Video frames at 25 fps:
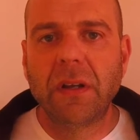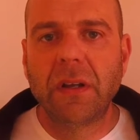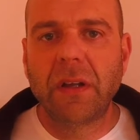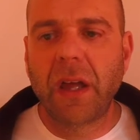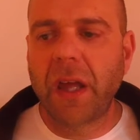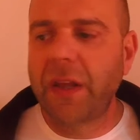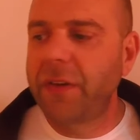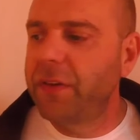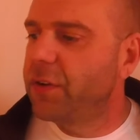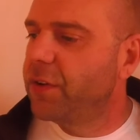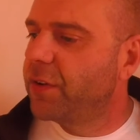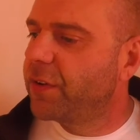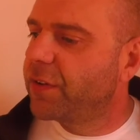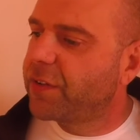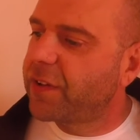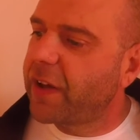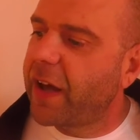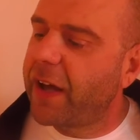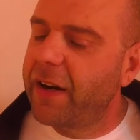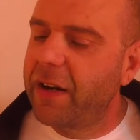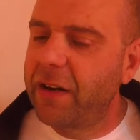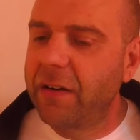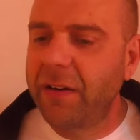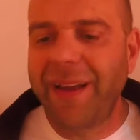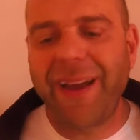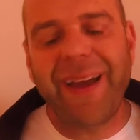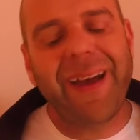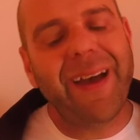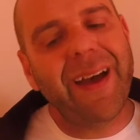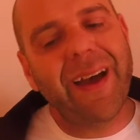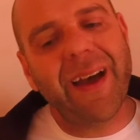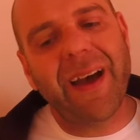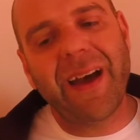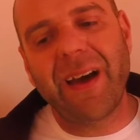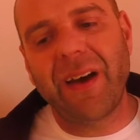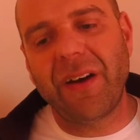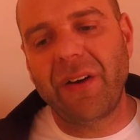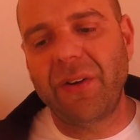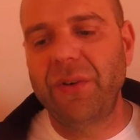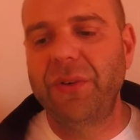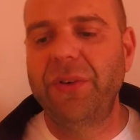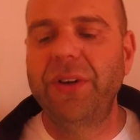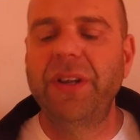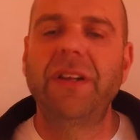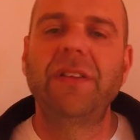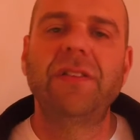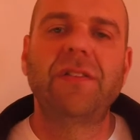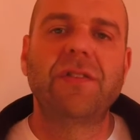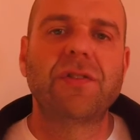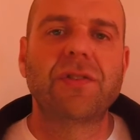and you decided, who
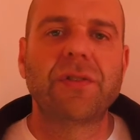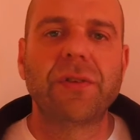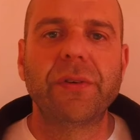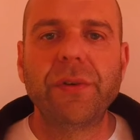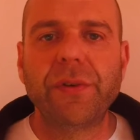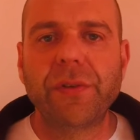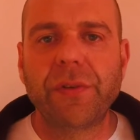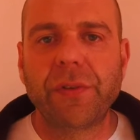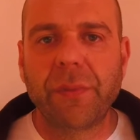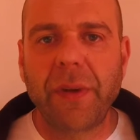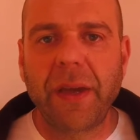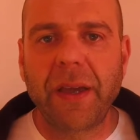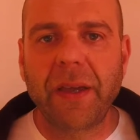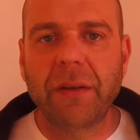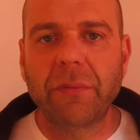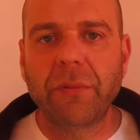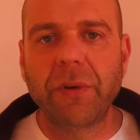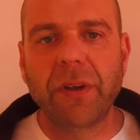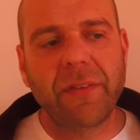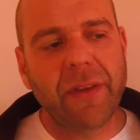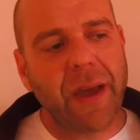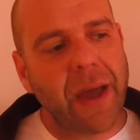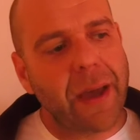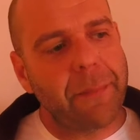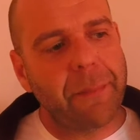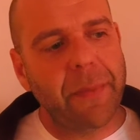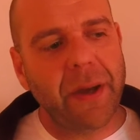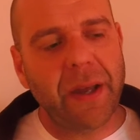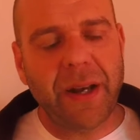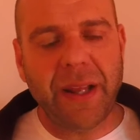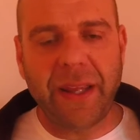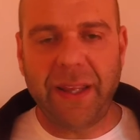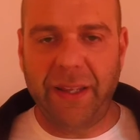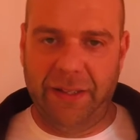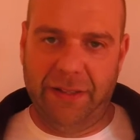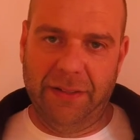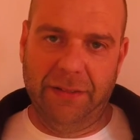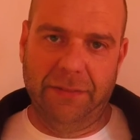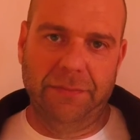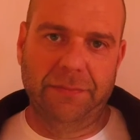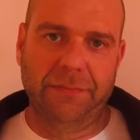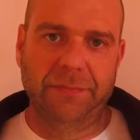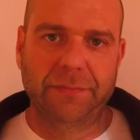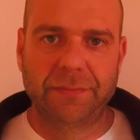needs truth, man? We've got money.